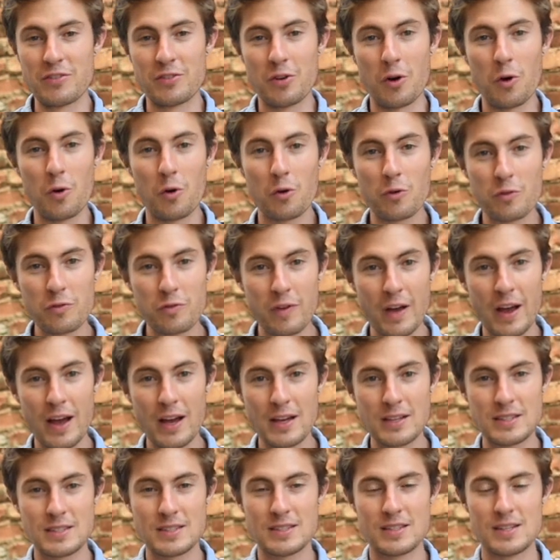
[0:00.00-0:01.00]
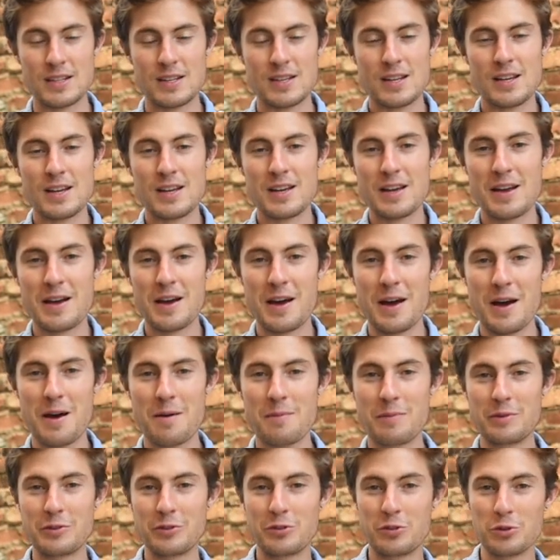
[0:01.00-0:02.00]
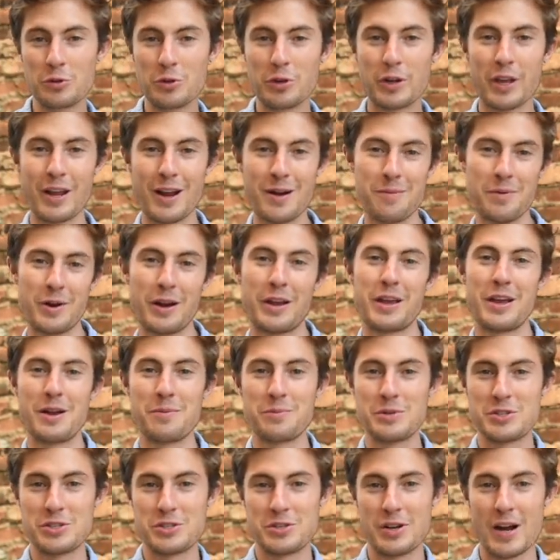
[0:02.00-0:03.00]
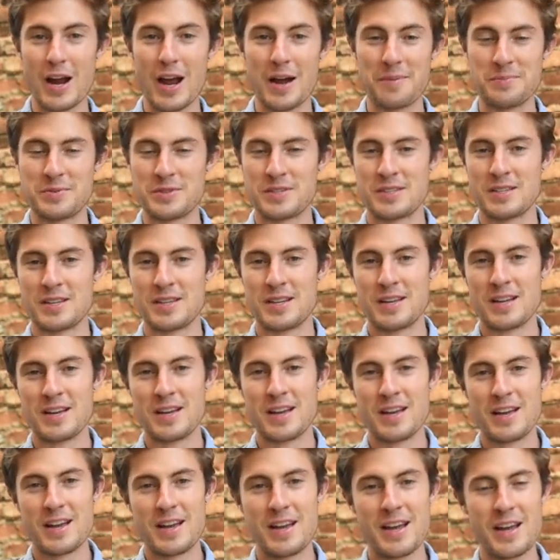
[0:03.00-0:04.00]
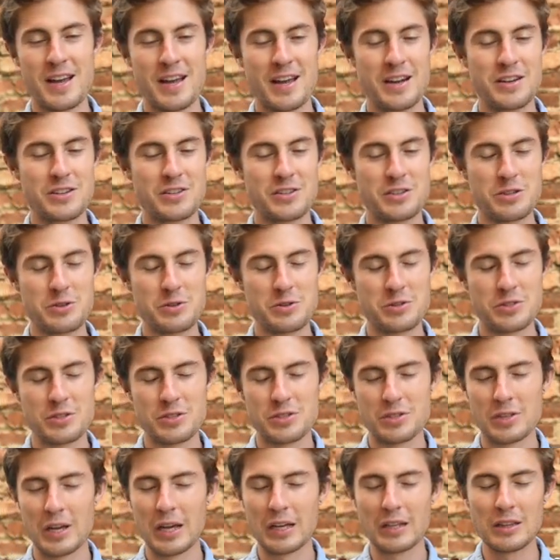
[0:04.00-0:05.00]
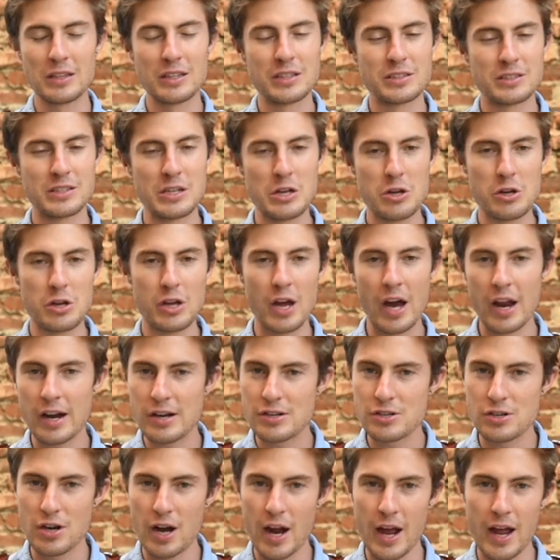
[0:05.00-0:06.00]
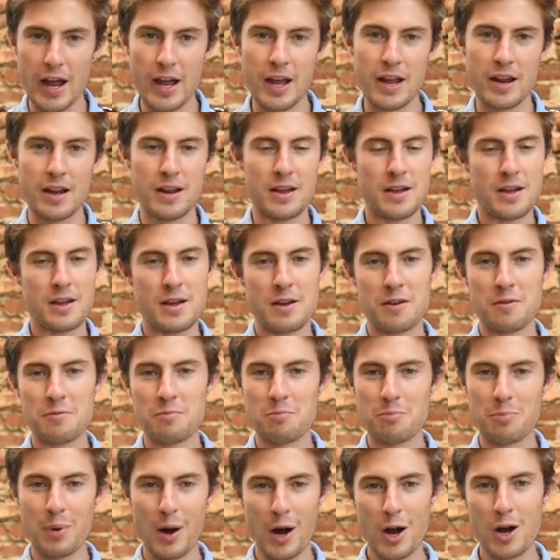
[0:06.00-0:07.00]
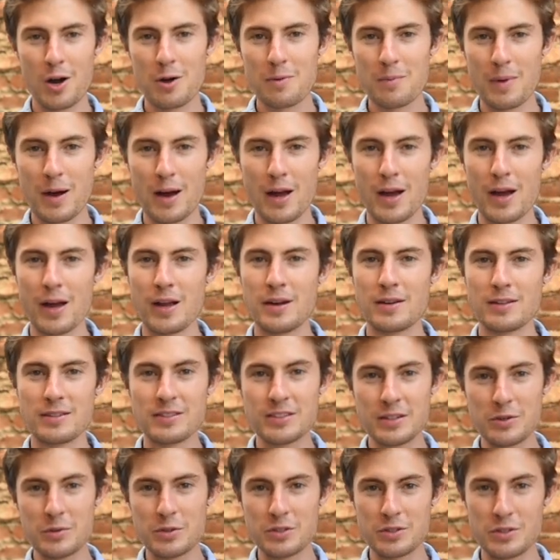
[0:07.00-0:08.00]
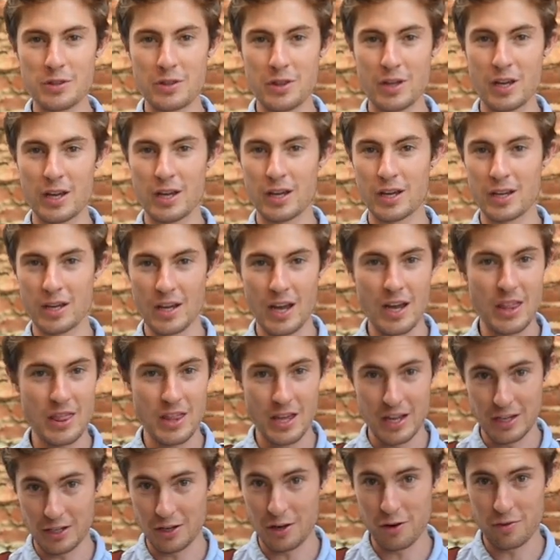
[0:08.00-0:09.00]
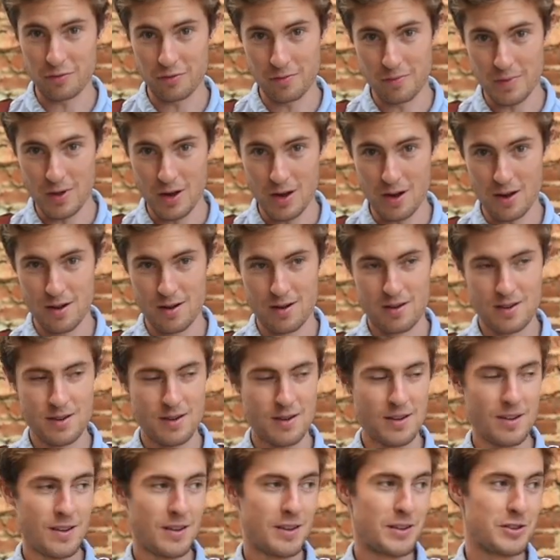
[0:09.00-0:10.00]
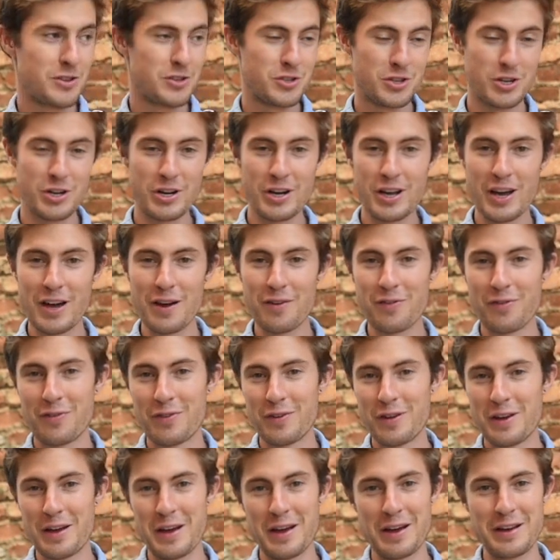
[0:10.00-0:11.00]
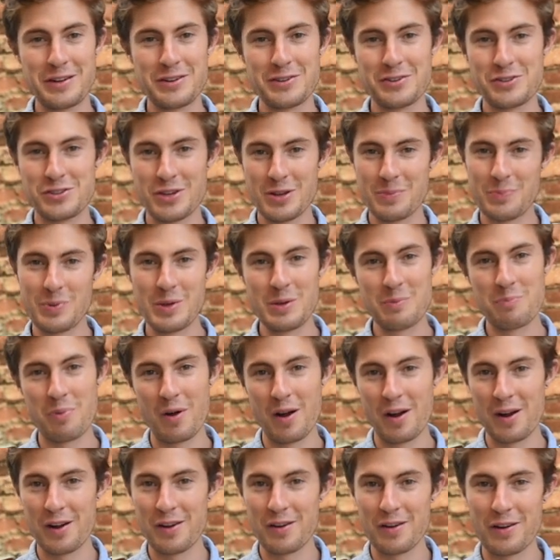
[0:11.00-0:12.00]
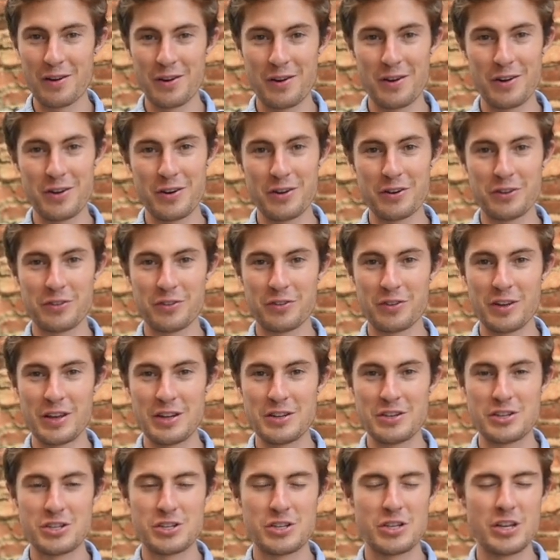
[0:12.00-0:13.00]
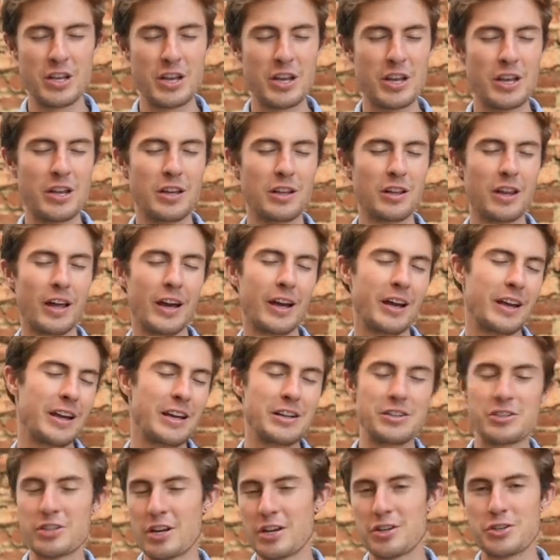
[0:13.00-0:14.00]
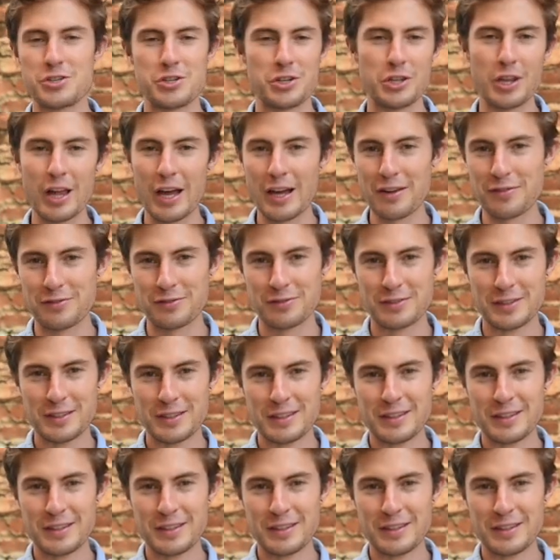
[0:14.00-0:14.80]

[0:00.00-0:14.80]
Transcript: these Holdfast dual camera straps. And she was just like, listen, you gotta try it, borrow mine, see what you think, and then go from there. Sure enough, JP borrowed hers, and she, like, it changed her life.